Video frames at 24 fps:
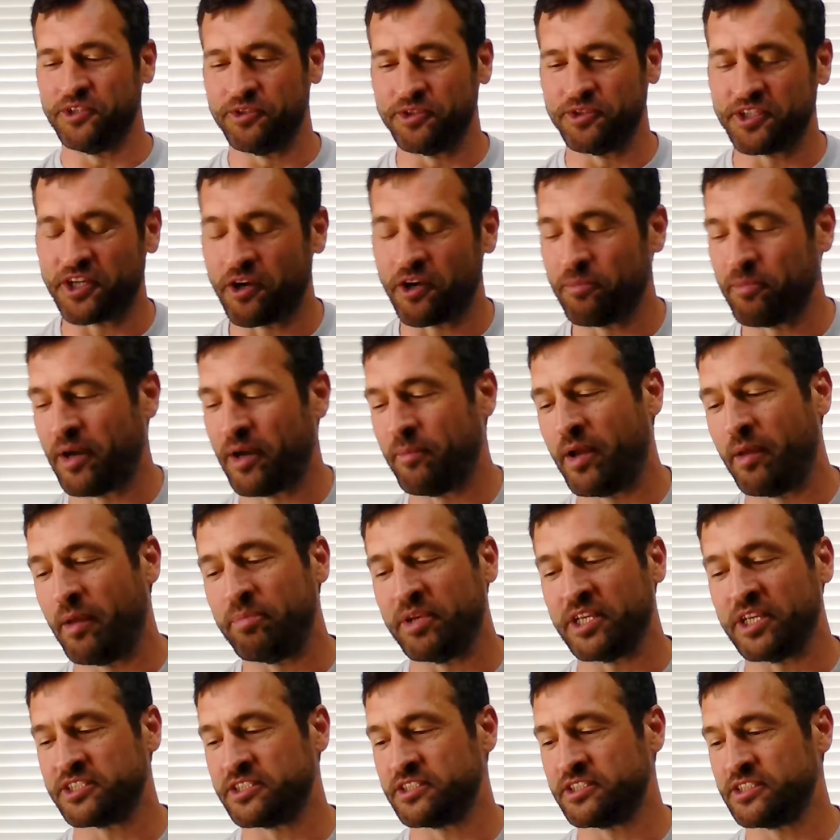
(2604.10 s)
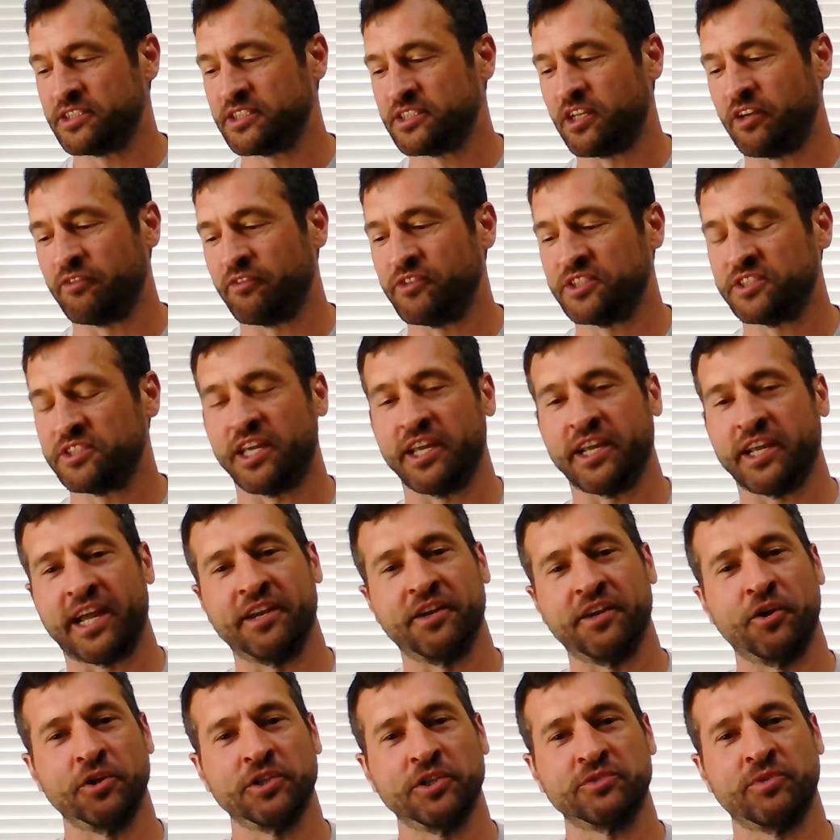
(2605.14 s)
when you were talking about my pictures and stuff. Is like,
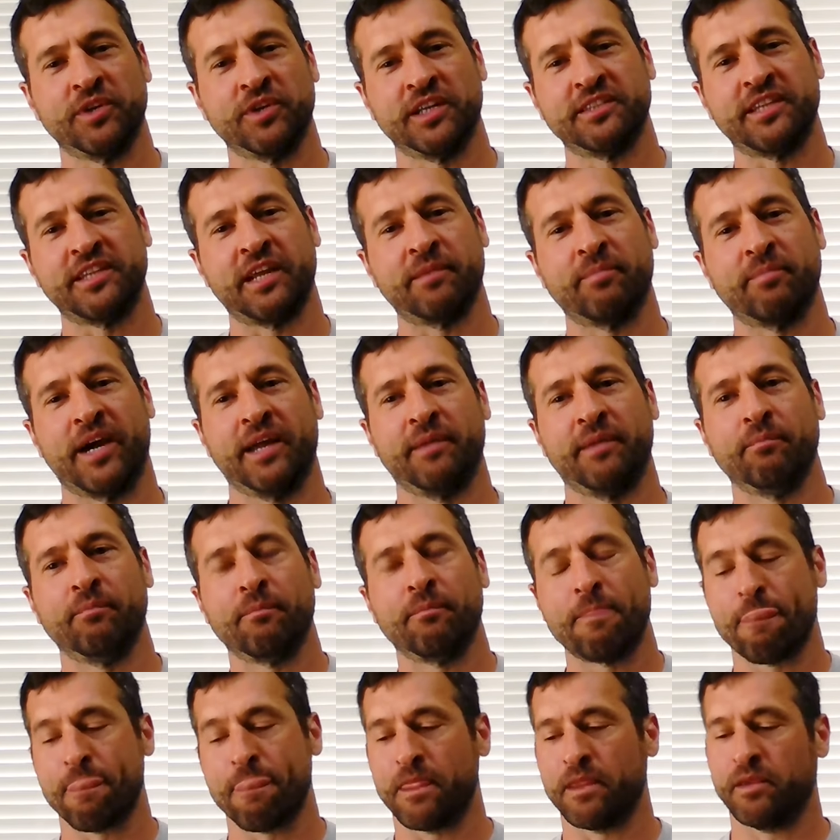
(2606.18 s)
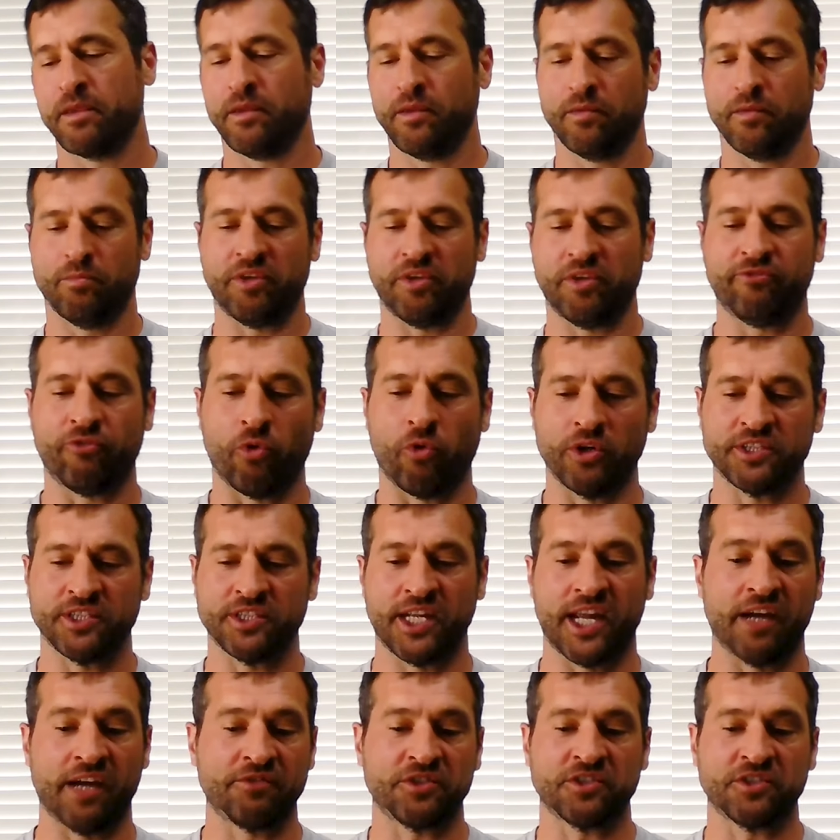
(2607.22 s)
I noticed when I take my befores
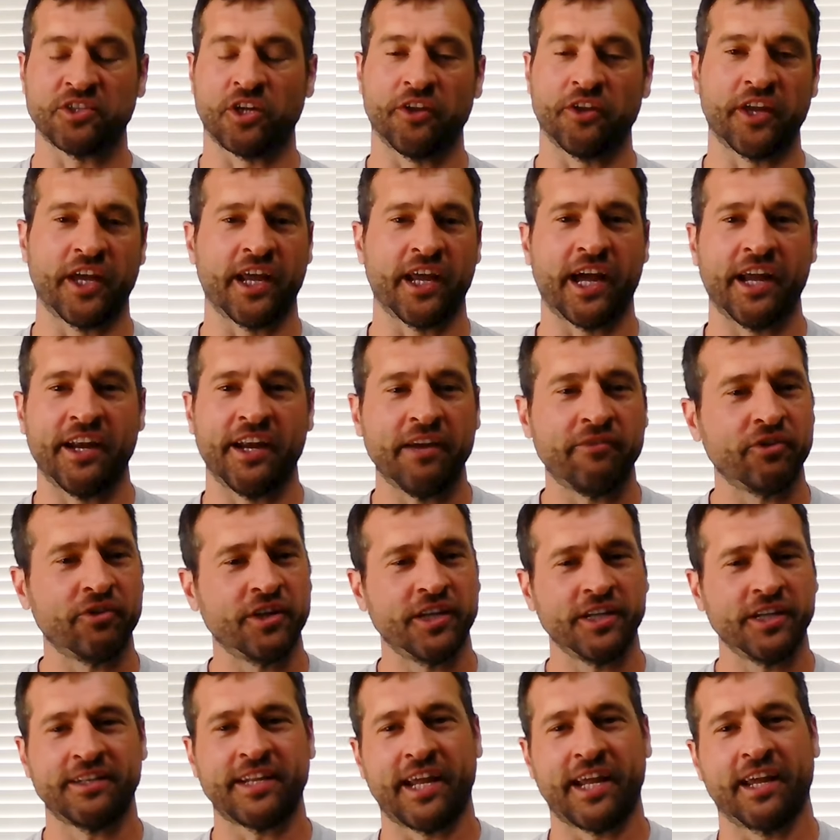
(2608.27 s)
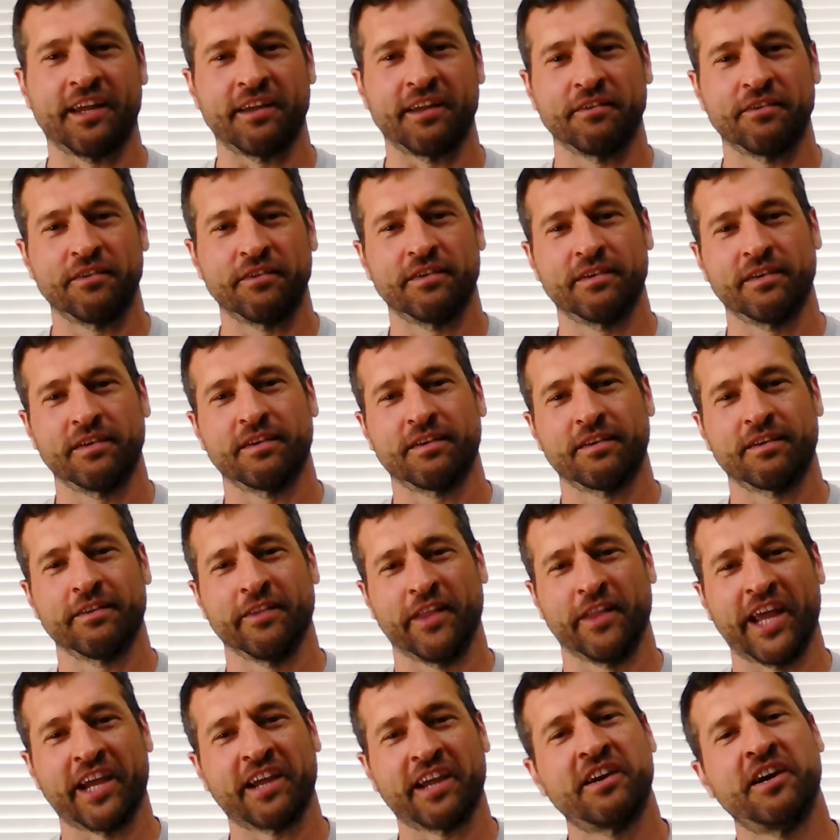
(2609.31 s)
and afters and all that, I never get that
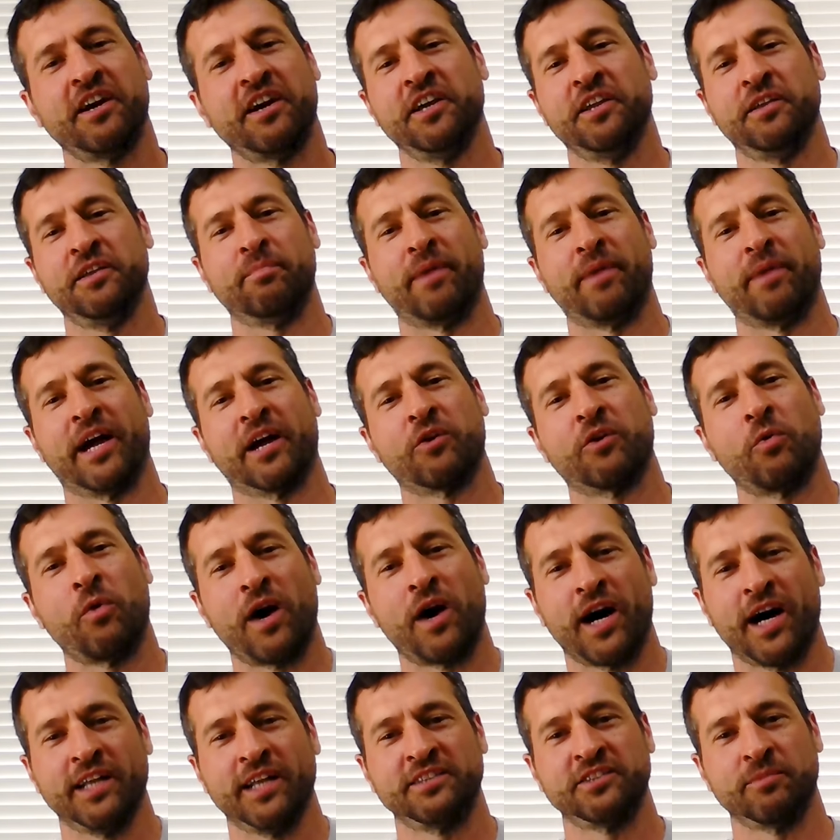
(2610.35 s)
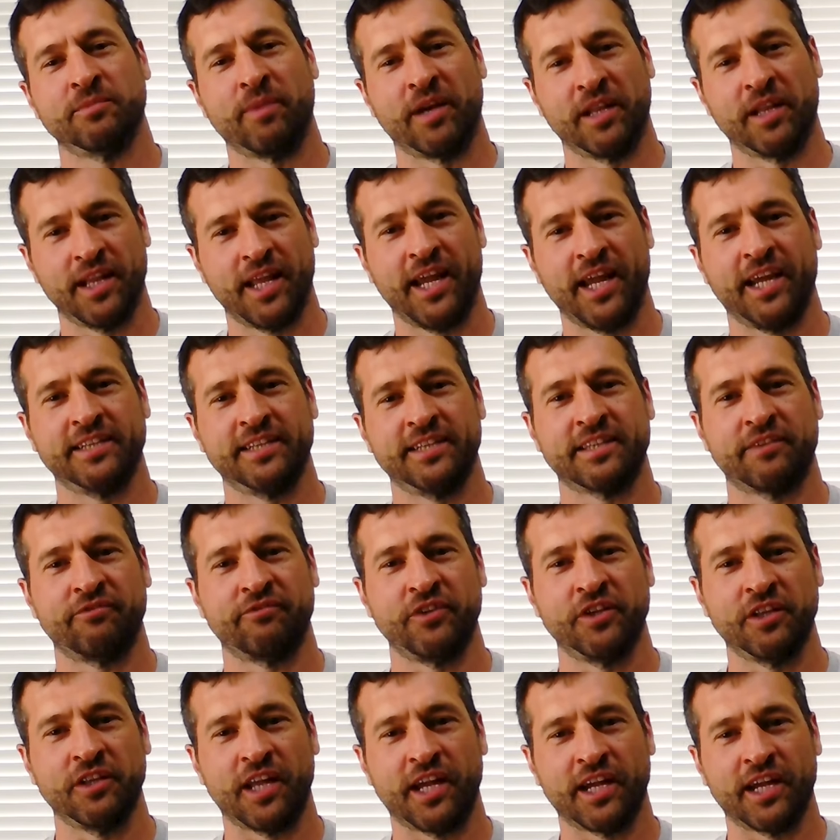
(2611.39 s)
cut in my quads or my legs. I
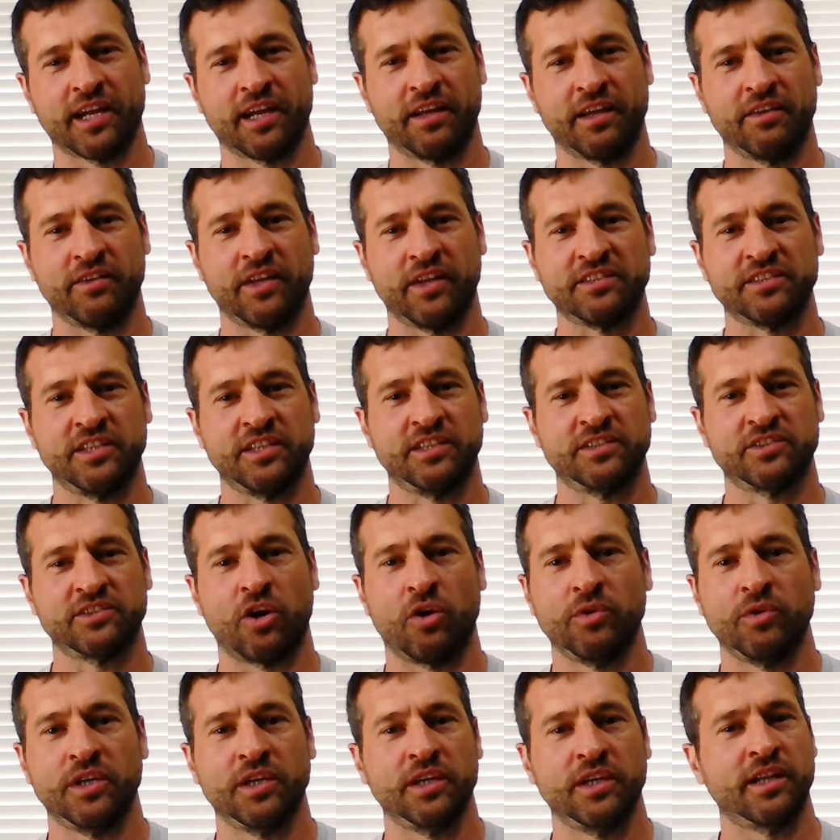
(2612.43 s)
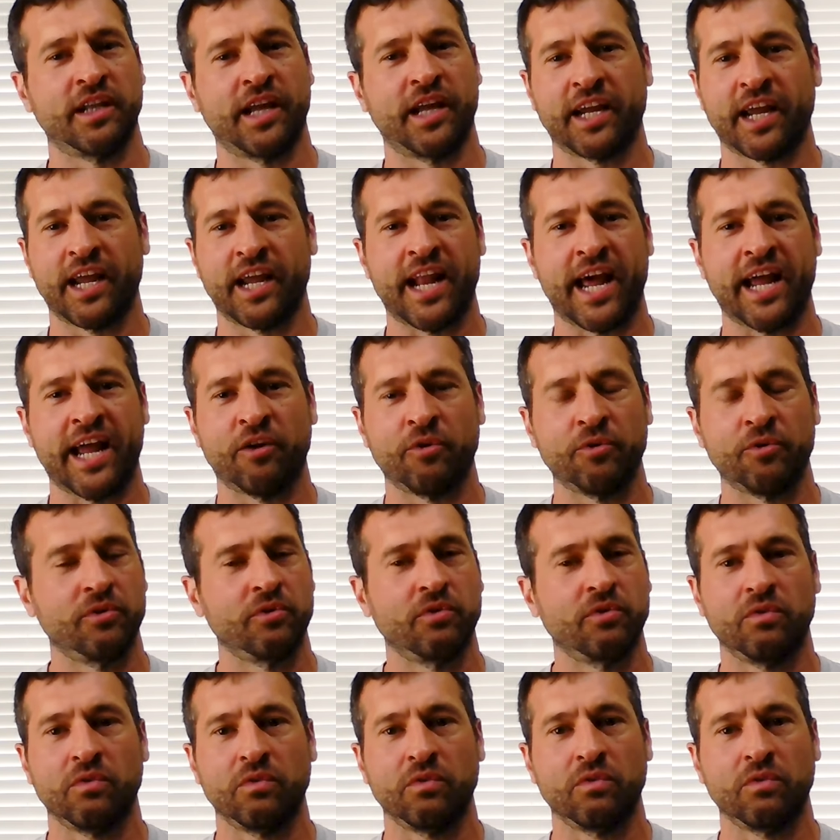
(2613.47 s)
feel like it's always like, and I don't